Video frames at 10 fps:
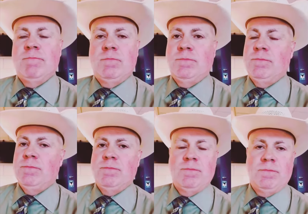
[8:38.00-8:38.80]

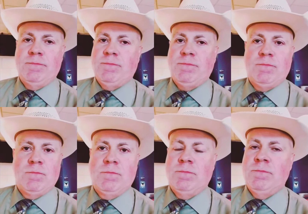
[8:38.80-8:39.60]

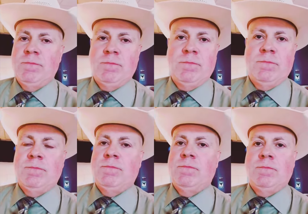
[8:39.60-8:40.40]

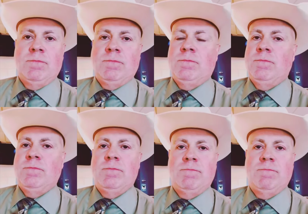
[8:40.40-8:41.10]
(no one is talking)